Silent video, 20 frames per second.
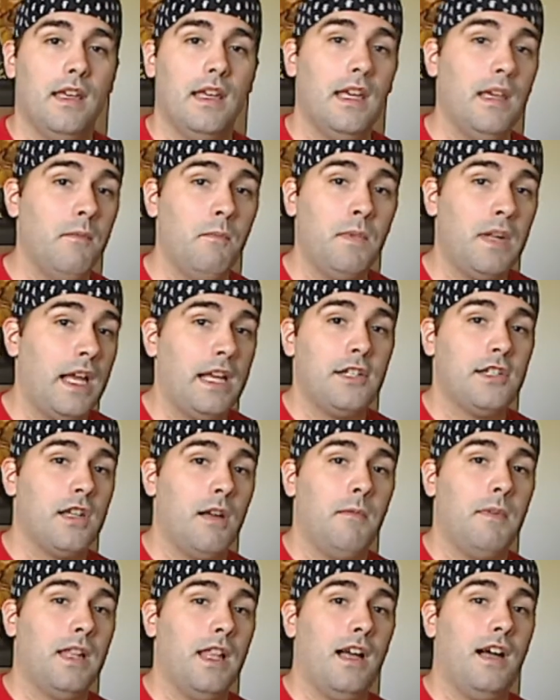M. Night
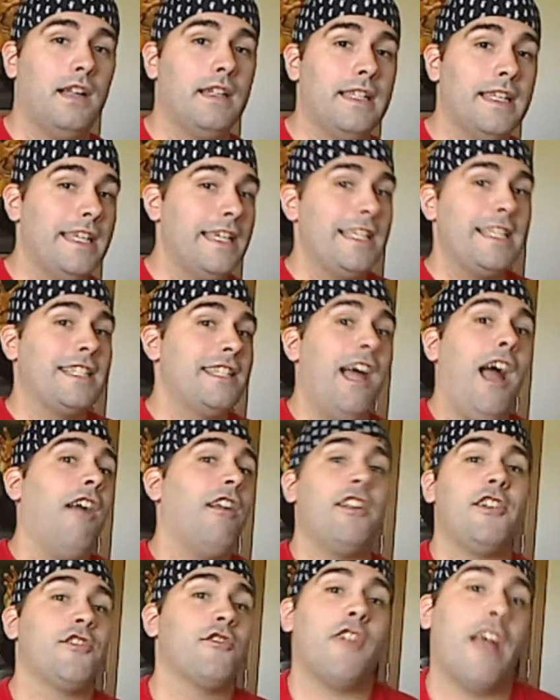Shyamalan is
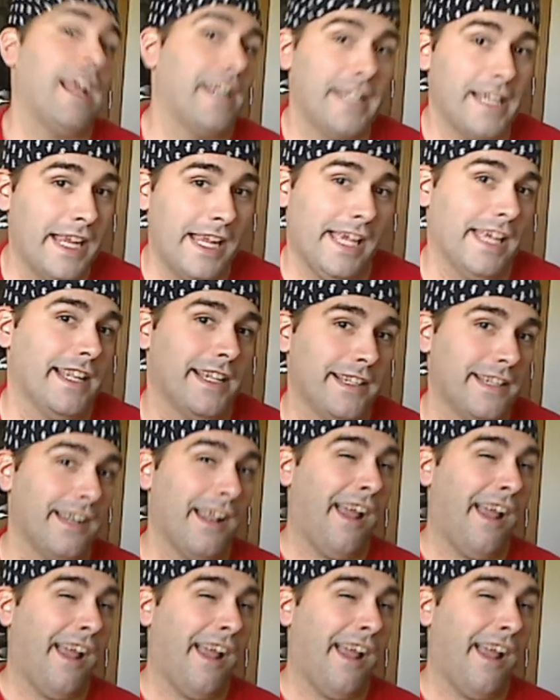not directing it.